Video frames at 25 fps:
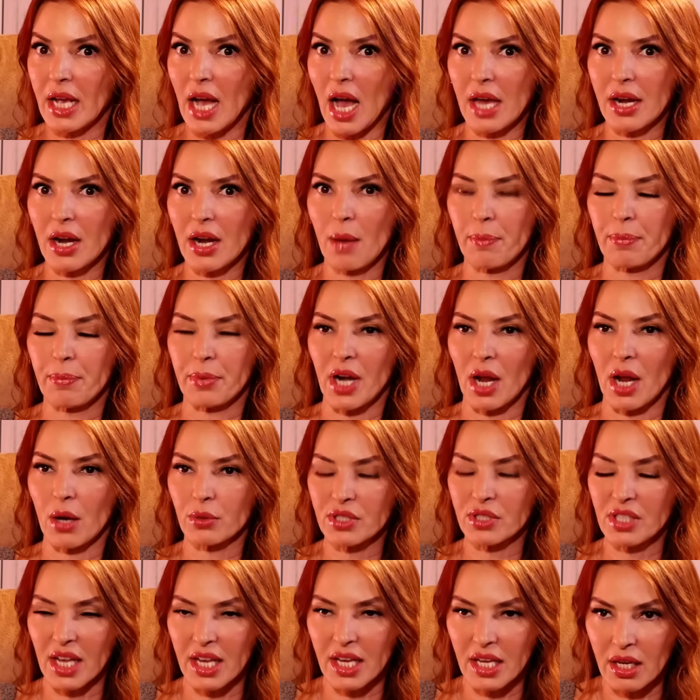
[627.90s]
got up and I
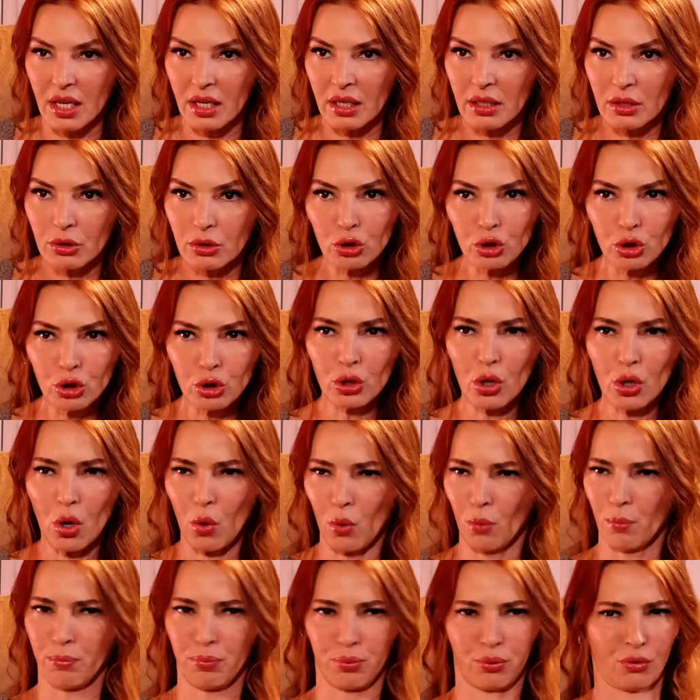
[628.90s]
was like,
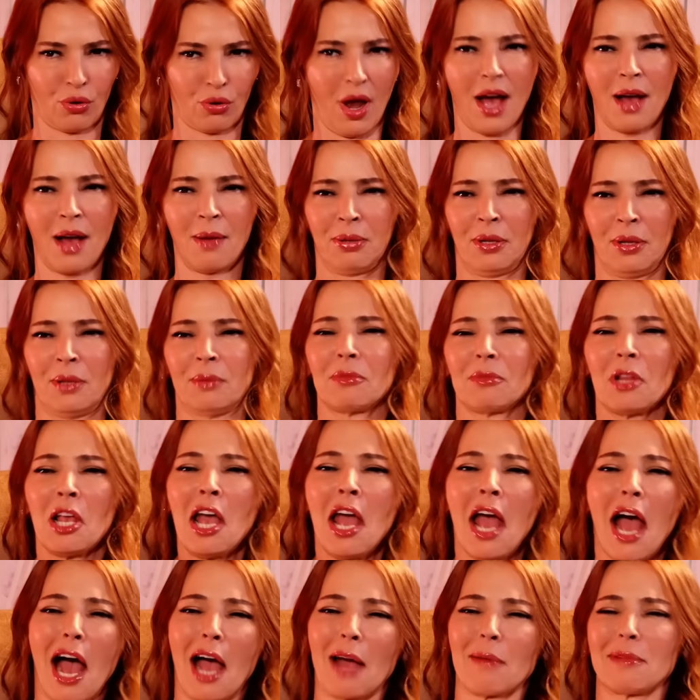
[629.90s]
no problem.
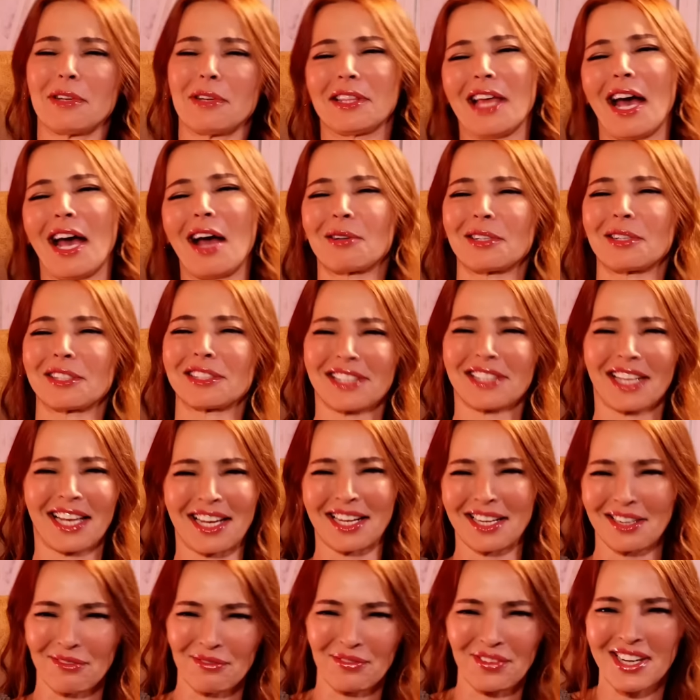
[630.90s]
I mean, that was
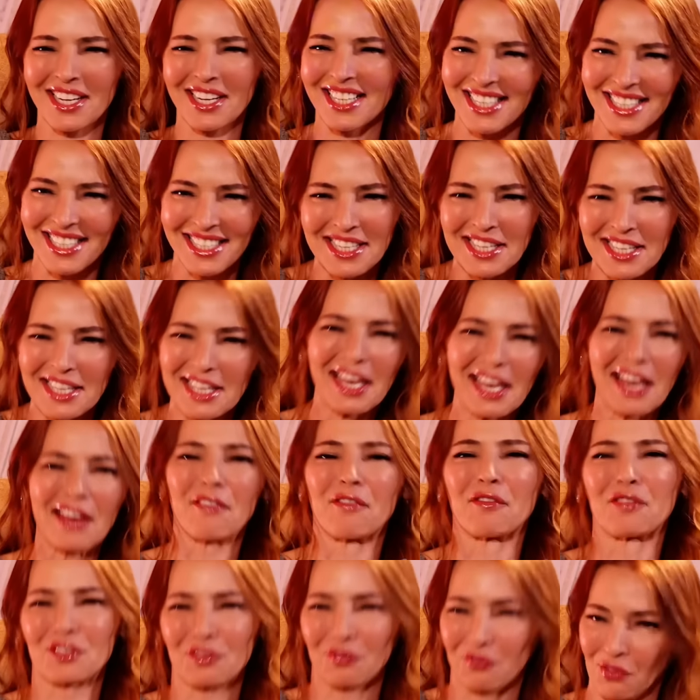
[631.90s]
like a fucking
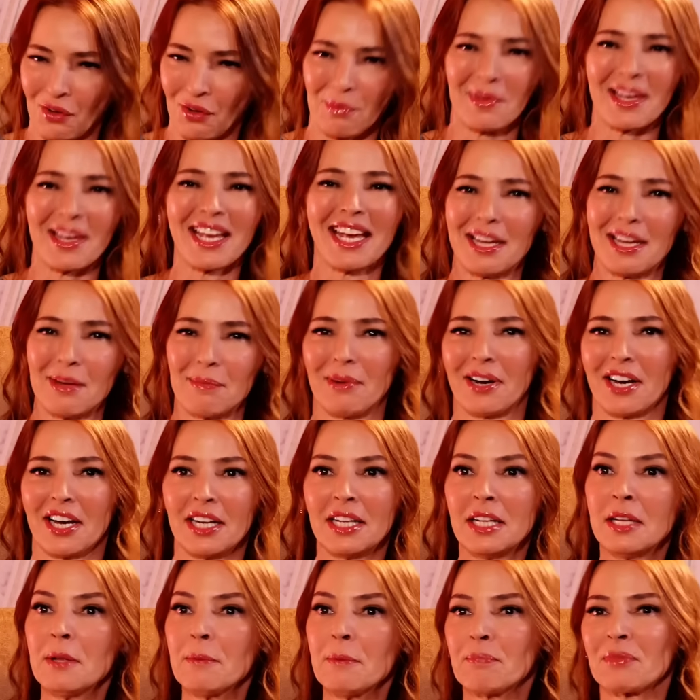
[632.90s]
gift for me,
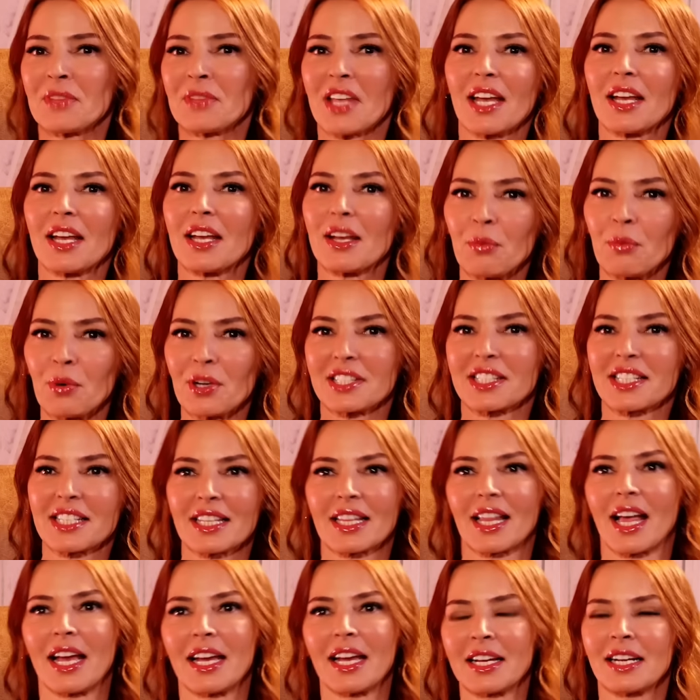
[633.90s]
but it
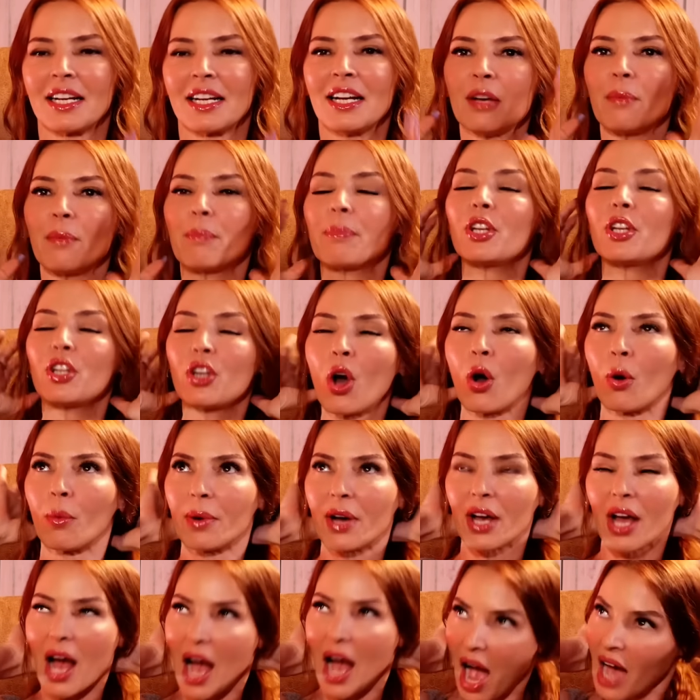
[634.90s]
wasn't
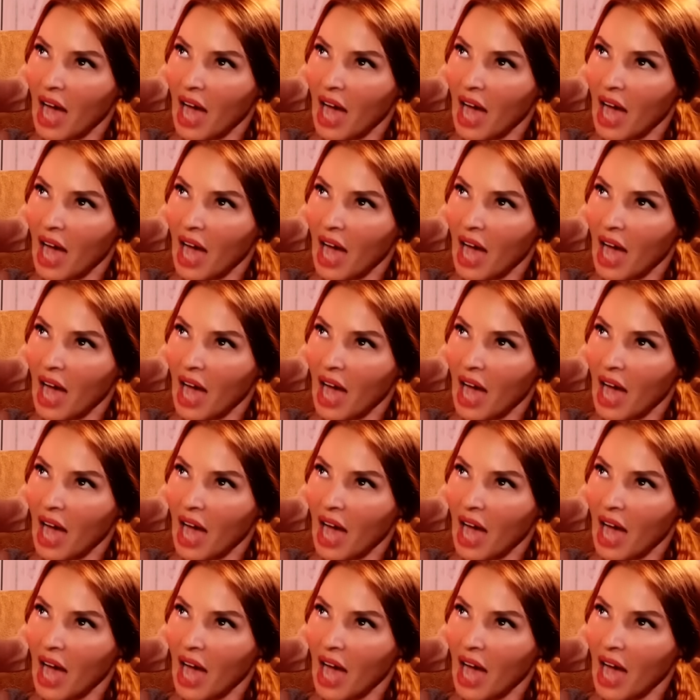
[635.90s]
but